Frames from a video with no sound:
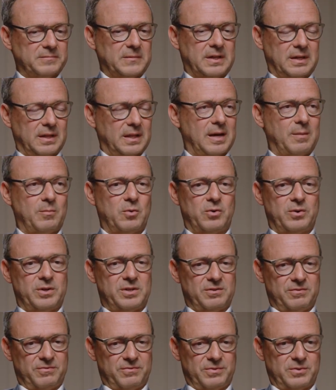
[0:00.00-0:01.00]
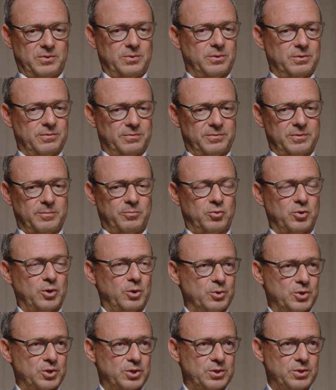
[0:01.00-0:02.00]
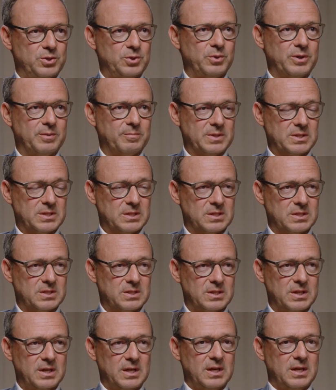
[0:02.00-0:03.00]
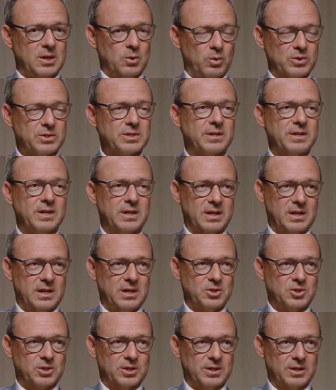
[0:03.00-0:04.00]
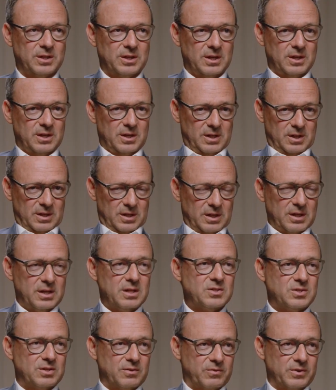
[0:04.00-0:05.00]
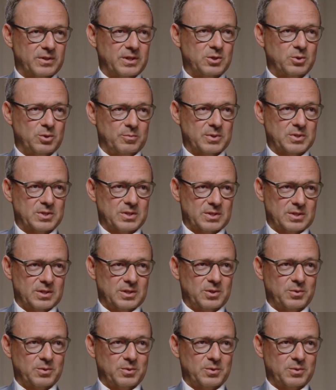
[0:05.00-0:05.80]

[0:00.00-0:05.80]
collaborative sort of approach to doing business, which I think in Asia, it is different than doing business in the